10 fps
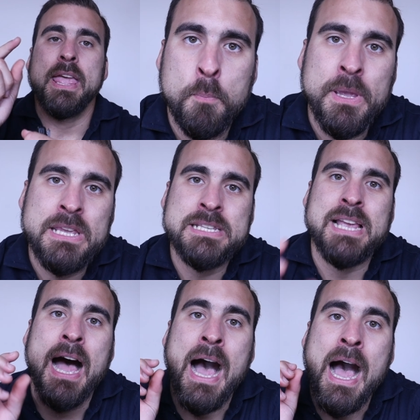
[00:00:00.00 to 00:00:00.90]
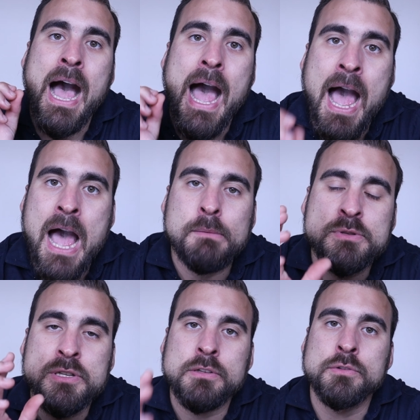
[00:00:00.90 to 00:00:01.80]
Puppies are
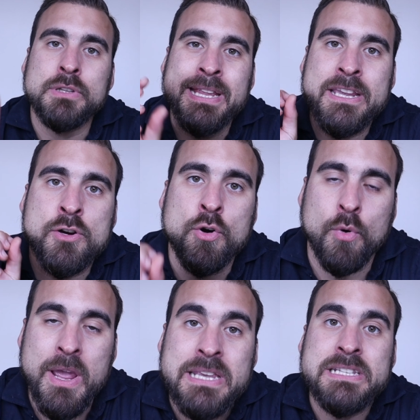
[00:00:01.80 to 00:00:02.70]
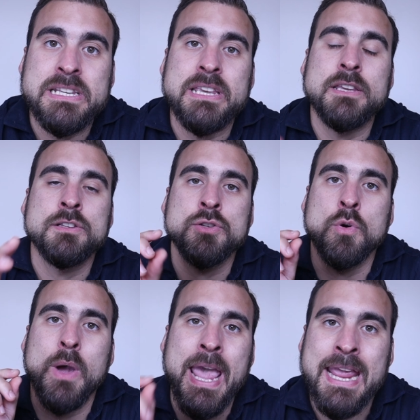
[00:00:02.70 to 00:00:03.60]
absolutely crazy.
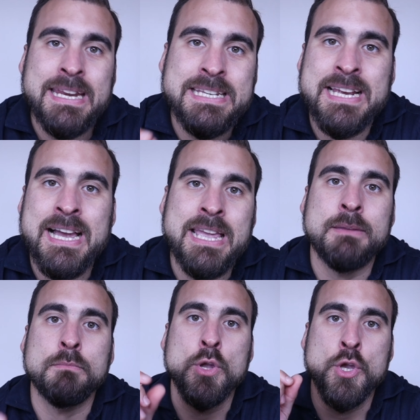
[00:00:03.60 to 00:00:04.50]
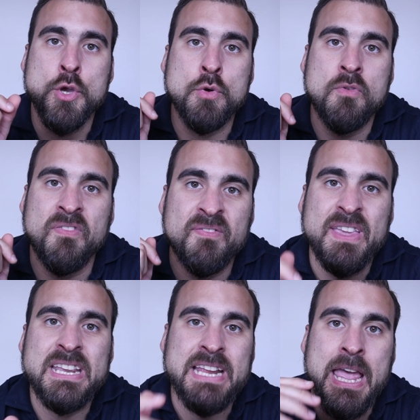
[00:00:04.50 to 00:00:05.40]
So anytime you
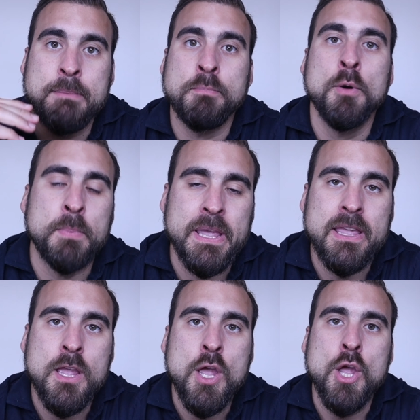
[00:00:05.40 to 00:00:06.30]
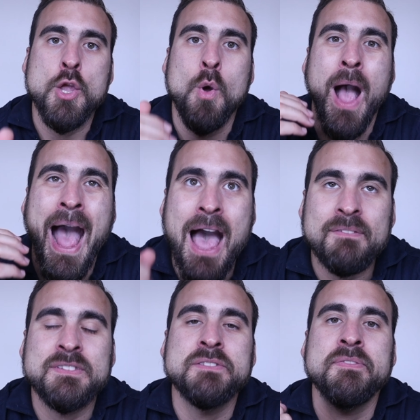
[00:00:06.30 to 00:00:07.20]
feed a puppy, you
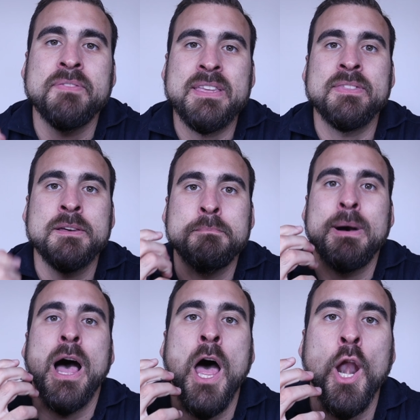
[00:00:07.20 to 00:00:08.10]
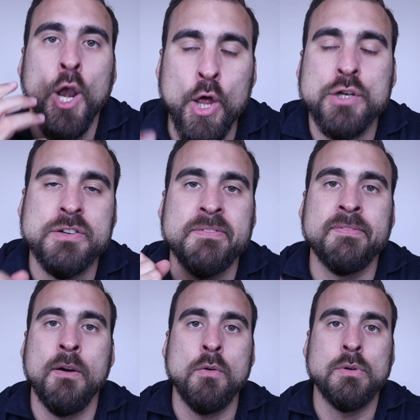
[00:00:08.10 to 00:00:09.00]
have to feed them a lot of
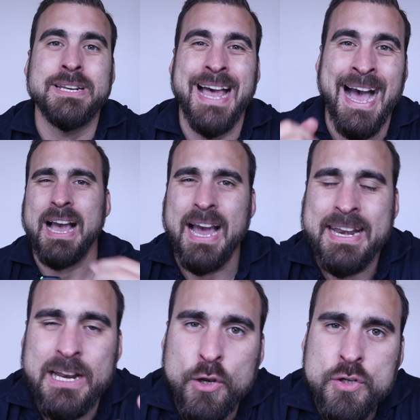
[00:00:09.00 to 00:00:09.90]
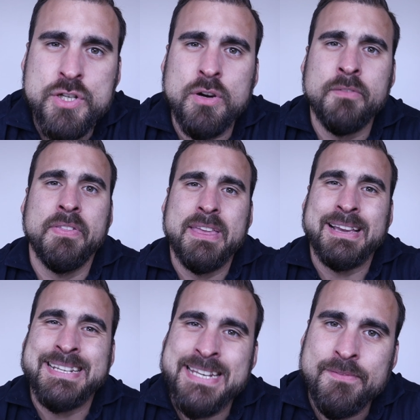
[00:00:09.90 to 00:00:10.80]
food. And a lot of the
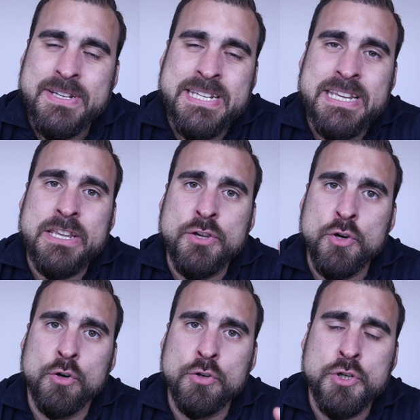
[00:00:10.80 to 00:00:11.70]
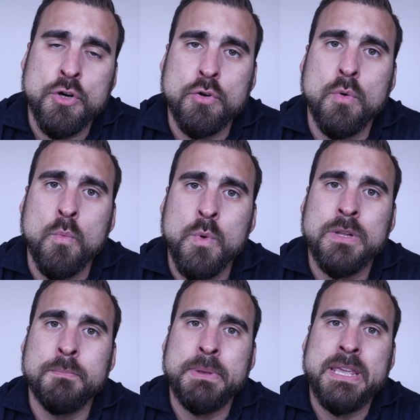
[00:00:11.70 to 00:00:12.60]
activity your dog
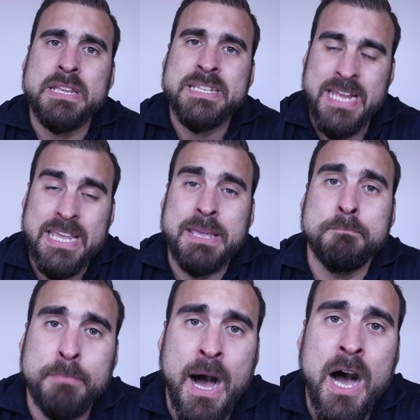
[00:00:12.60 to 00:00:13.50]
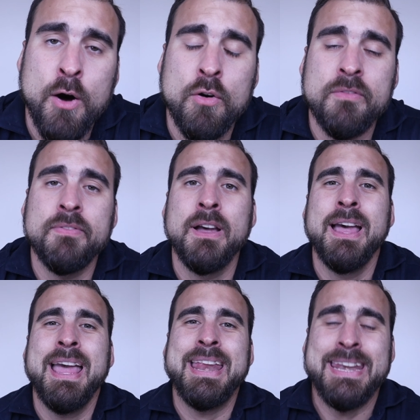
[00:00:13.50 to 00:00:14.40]
will be taking part of
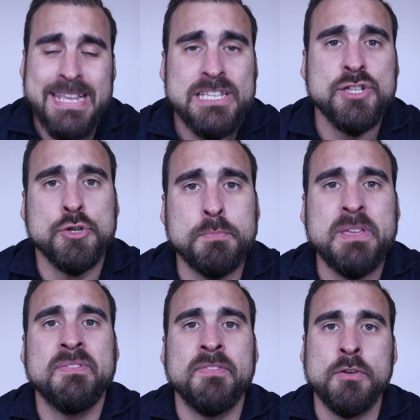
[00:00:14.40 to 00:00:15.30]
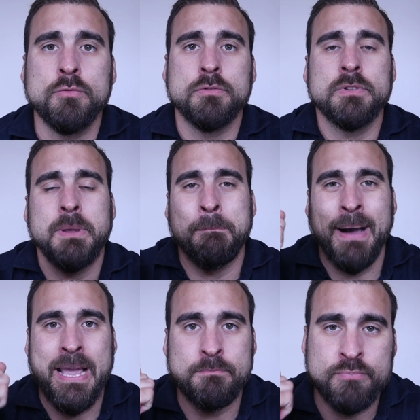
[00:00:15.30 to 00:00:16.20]
needs to be fueled
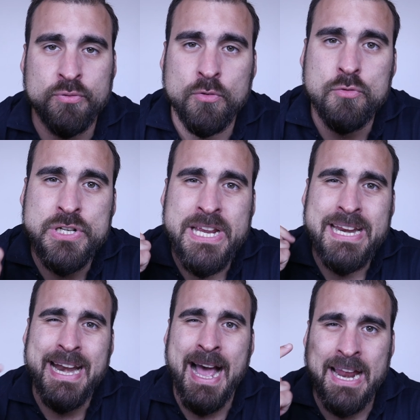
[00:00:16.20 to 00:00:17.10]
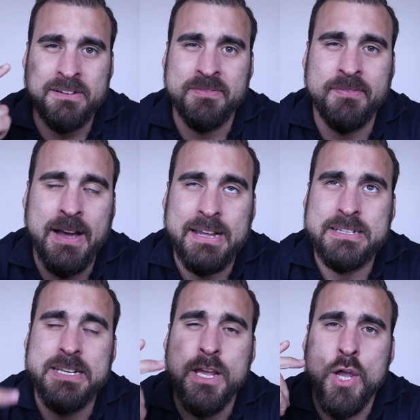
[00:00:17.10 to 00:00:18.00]
by protein and
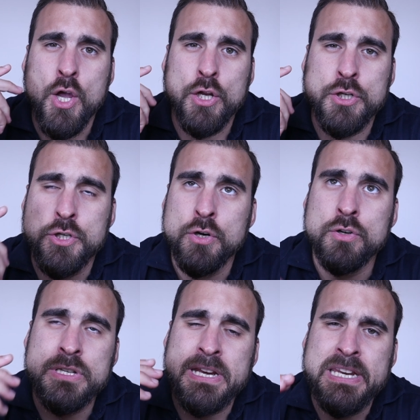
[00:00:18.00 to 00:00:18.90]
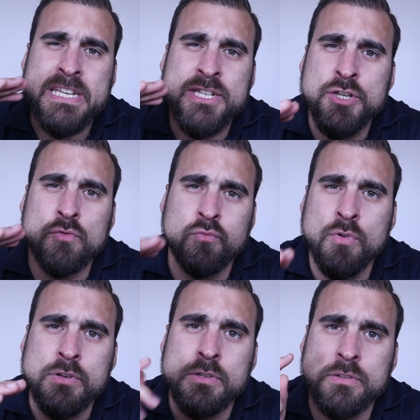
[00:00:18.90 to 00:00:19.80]
fat. Dogs need to
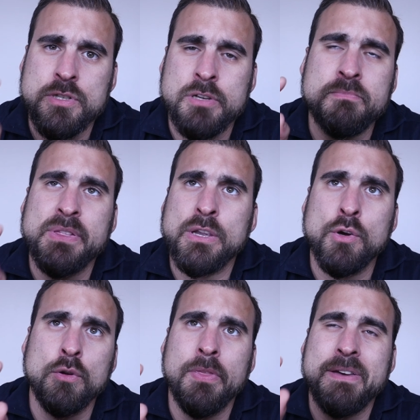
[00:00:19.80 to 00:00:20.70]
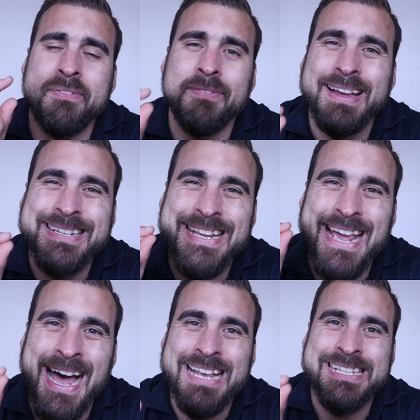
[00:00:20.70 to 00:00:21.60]
run on something called the fatty
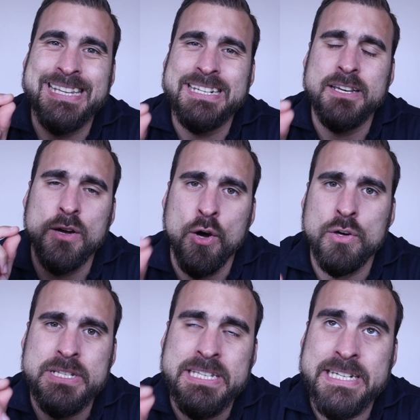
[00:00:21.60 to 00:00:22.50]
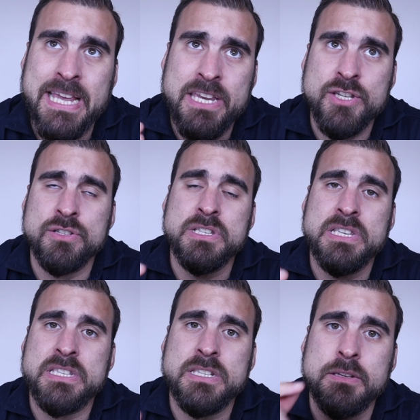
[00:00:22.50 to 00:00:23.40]
acid oxidation
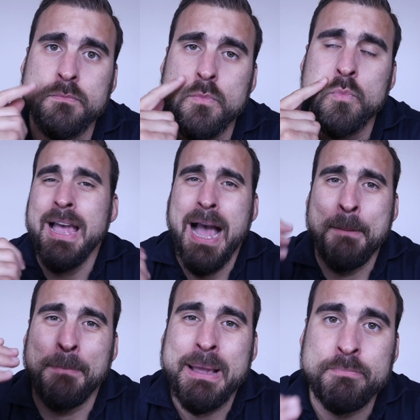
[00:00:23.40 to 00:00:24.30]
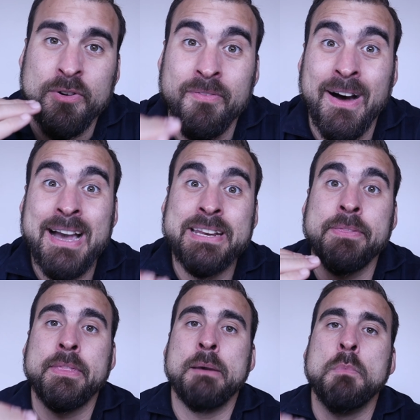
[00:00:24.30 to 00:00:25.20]
system. And by
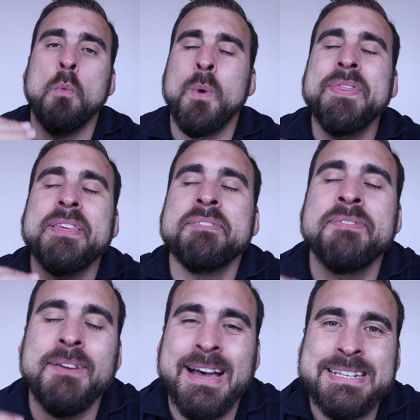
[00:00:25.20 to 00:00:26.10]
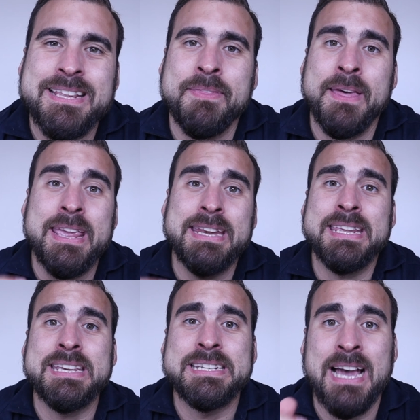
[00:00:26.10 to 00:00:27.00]
providing them with the fat they
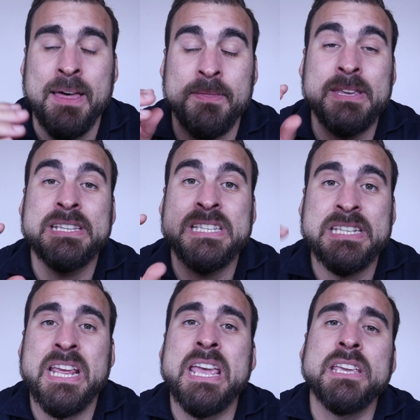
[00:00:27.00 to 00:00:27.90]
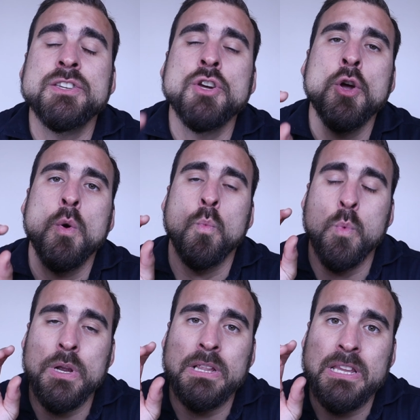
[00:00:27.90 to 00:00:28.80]
need at this stage
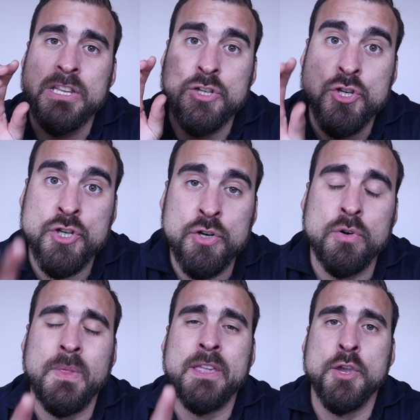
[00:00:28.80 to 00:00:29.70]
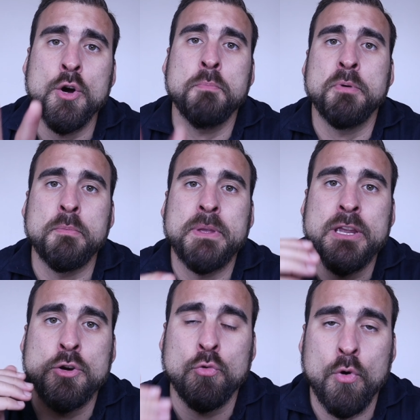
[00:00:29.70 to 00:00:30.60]
will ensure that your puppy
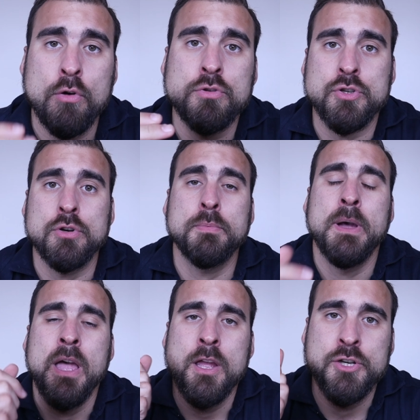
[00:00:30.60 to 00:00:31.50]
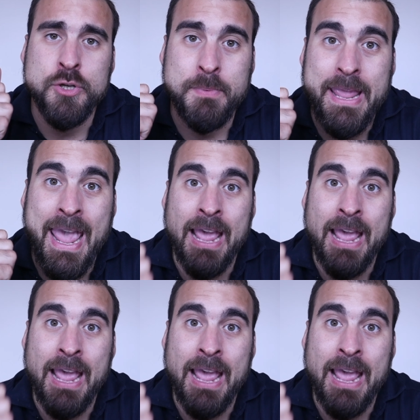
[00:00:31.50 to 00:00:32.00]
grows up to be